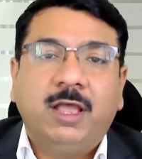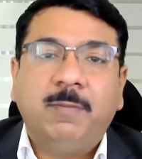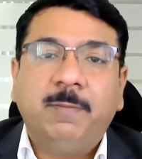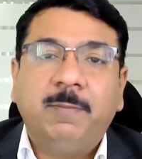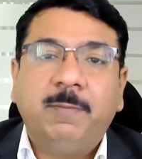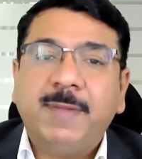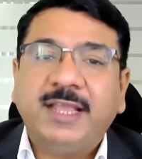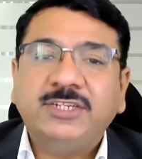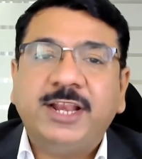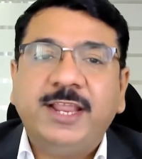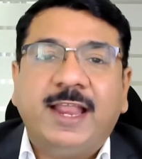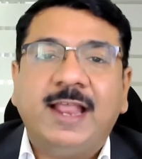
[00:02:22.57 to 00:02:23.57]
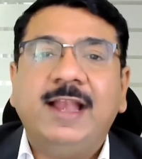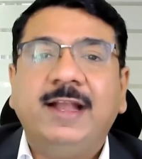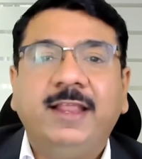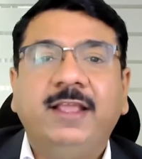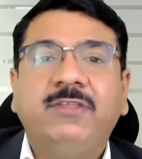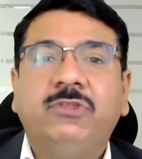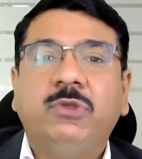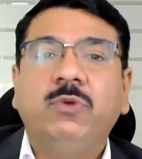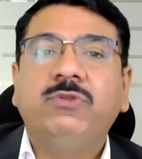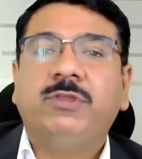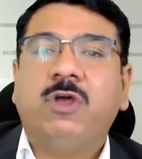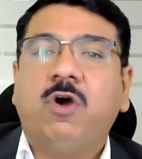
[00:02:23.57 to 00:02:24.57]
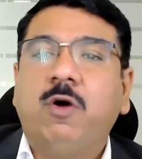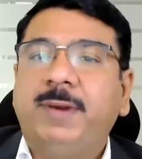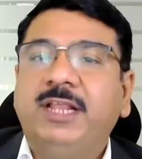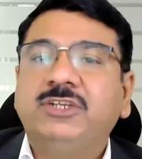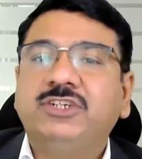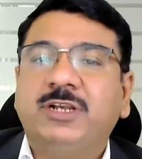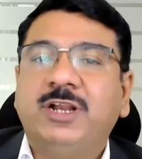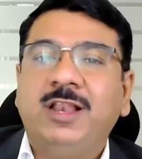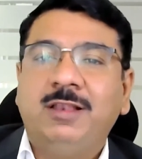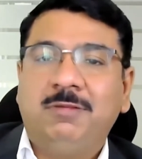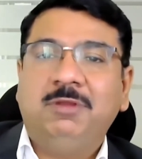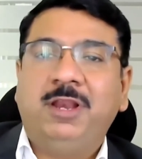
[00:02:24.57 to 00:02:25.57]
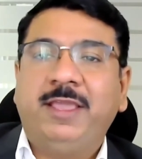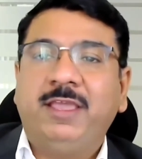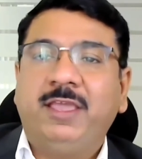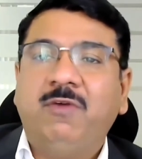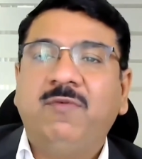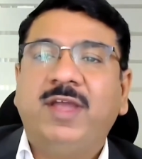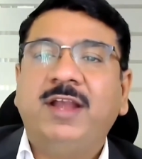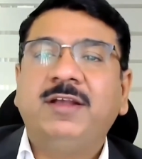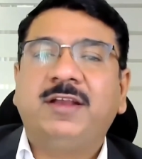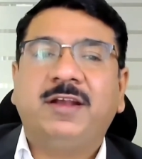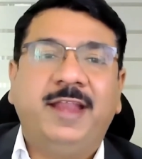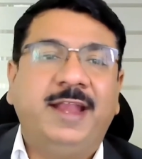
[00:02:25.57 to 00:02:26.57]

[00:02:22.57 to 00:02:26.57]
Manufacturing analytics use operational like event